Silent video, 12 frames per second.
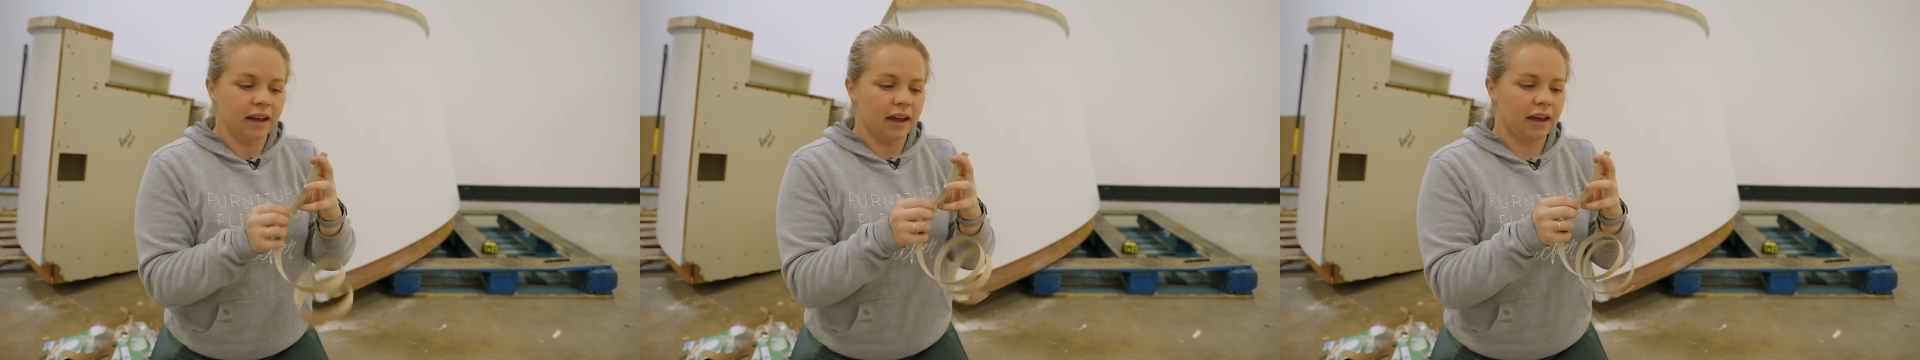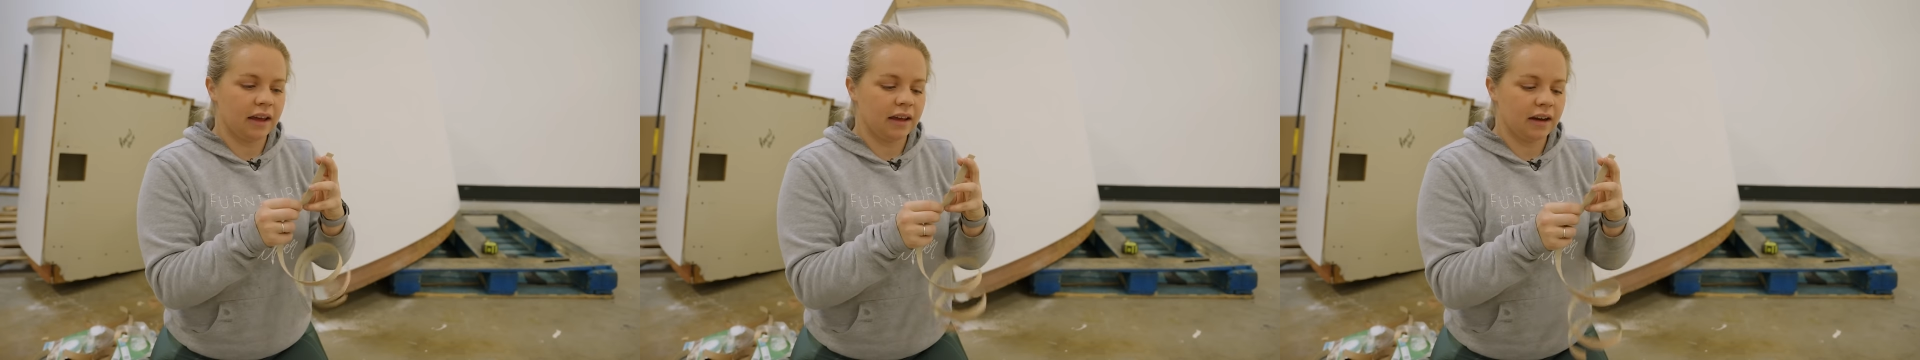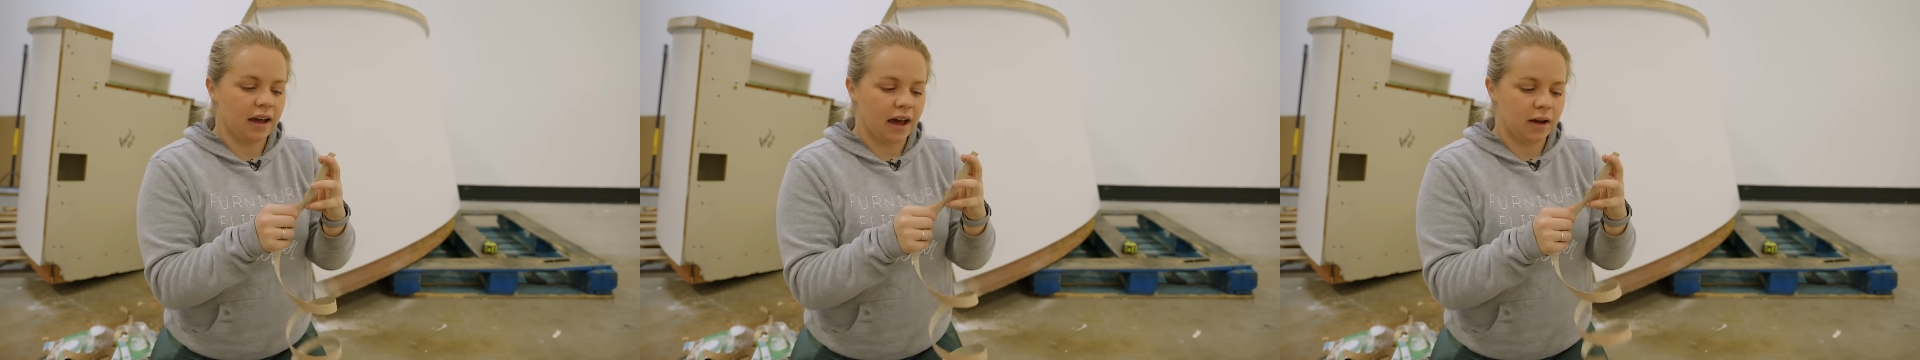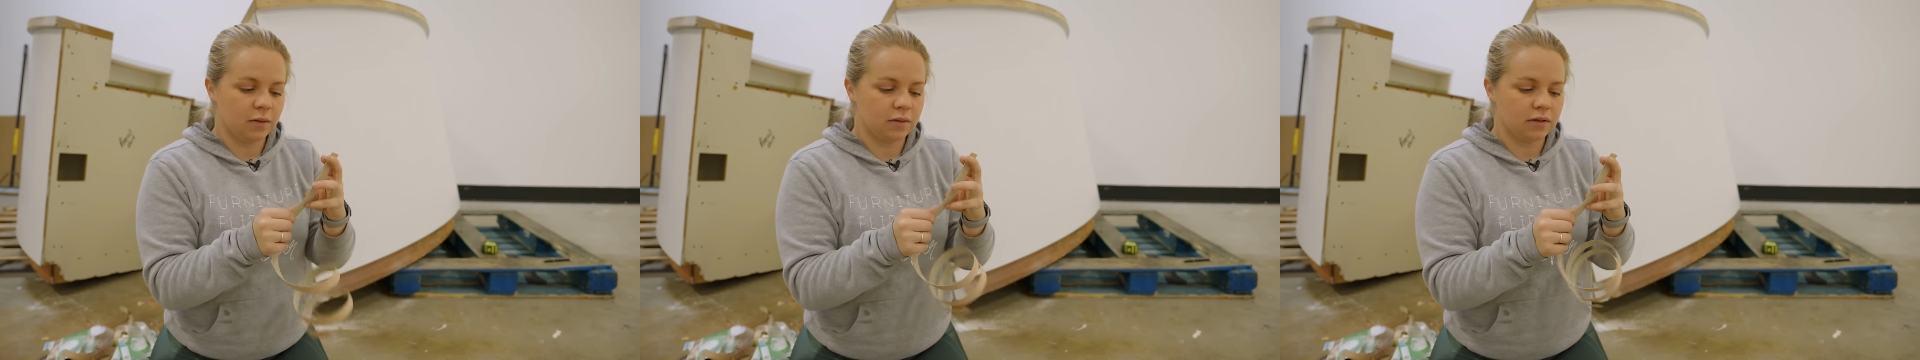and
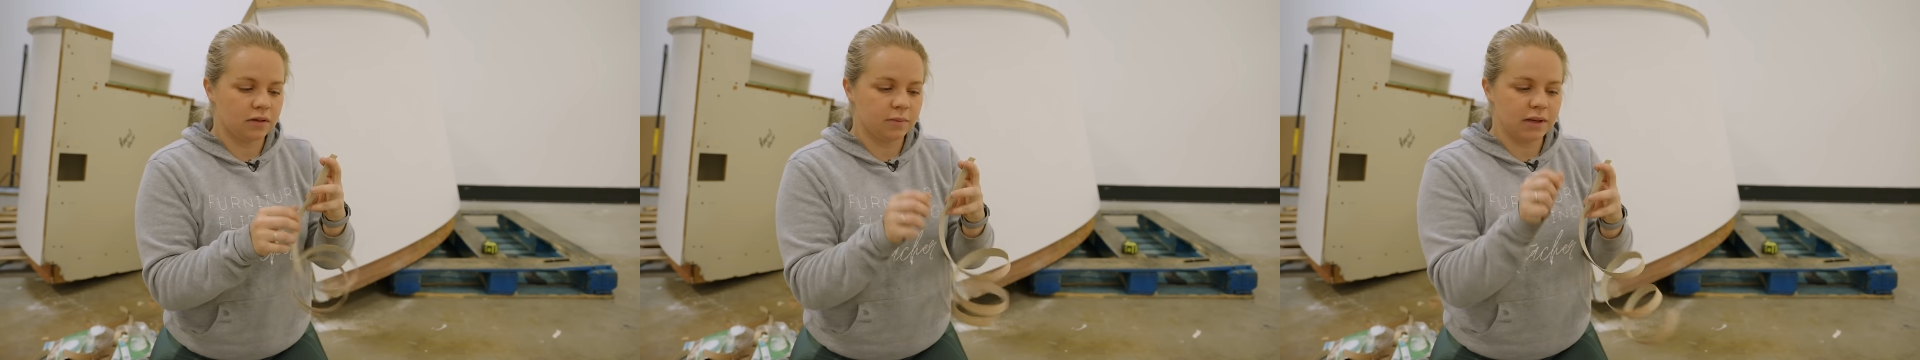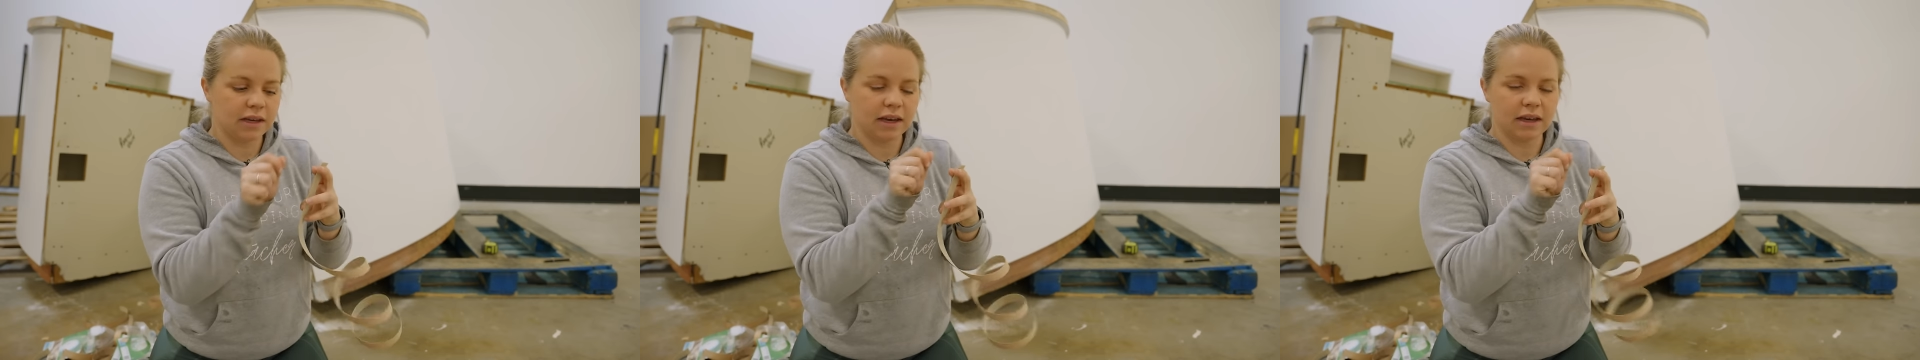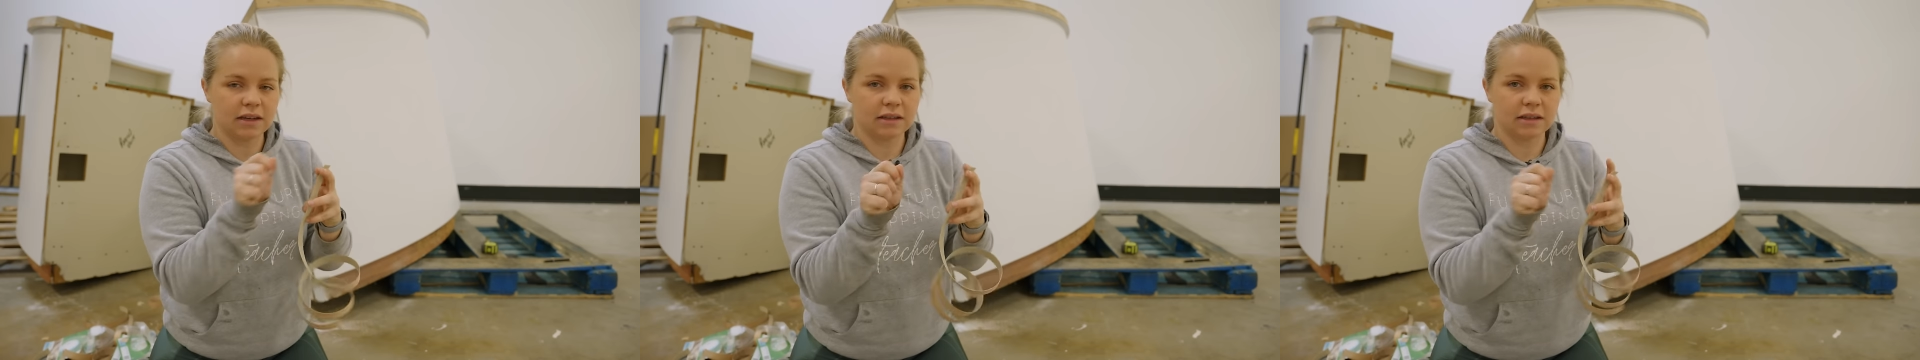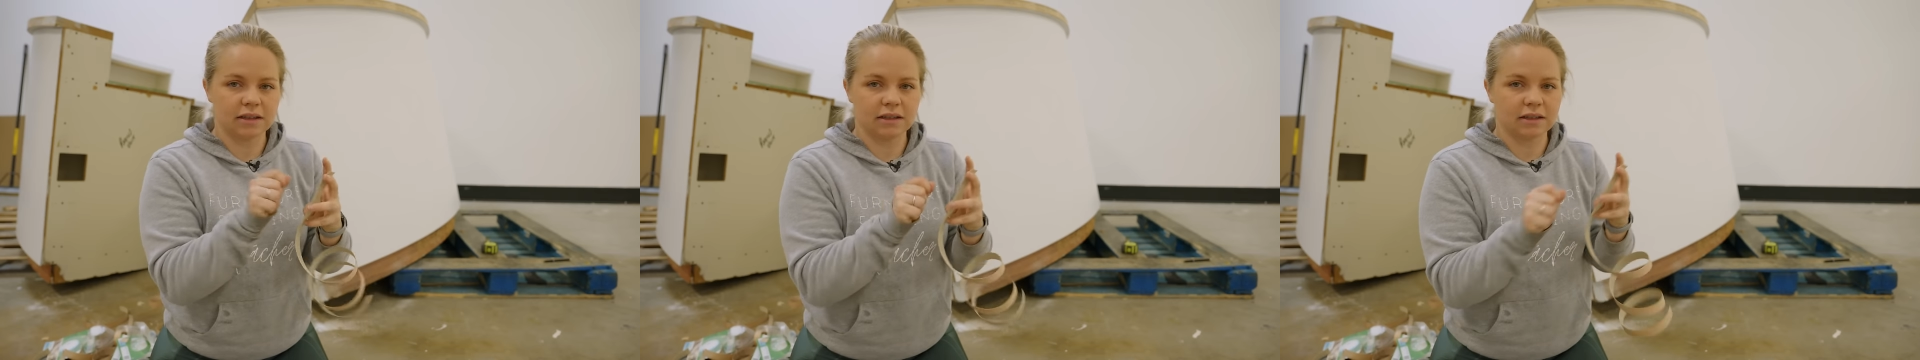I will begin
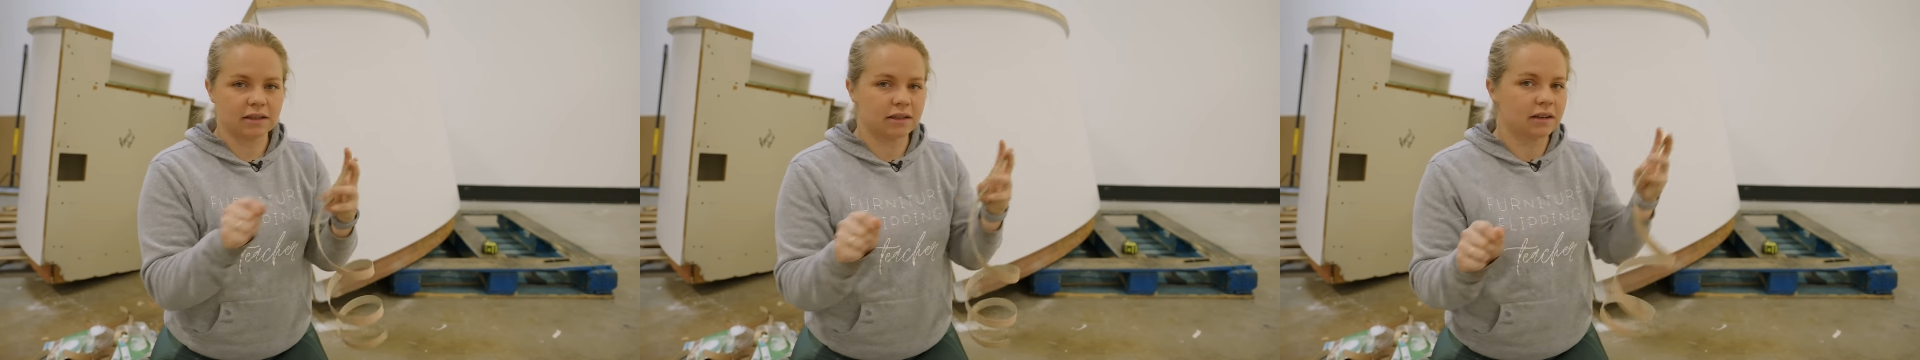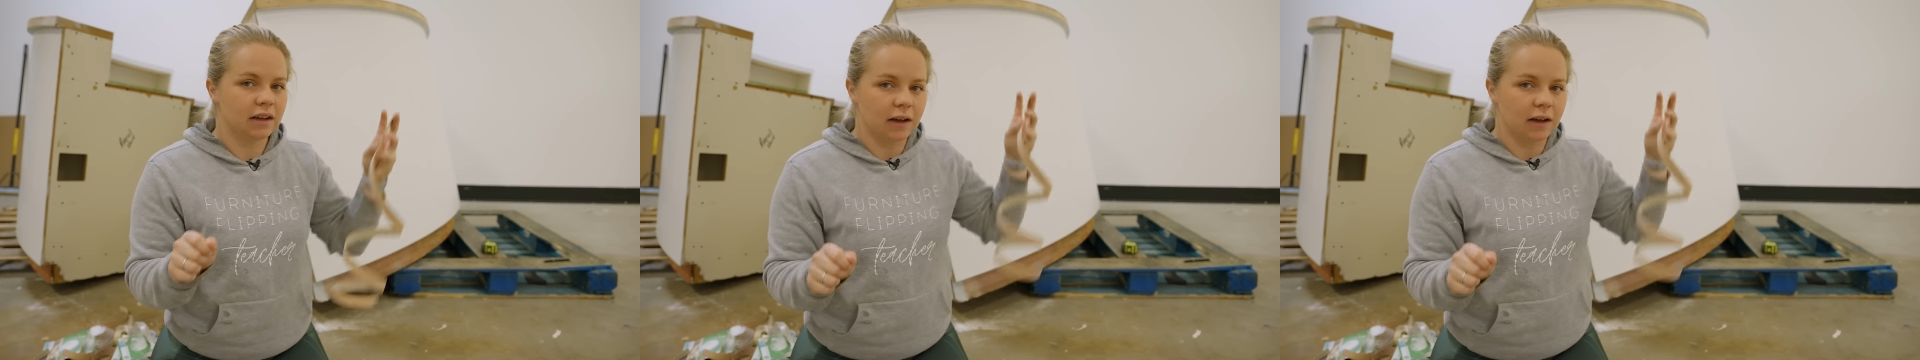to just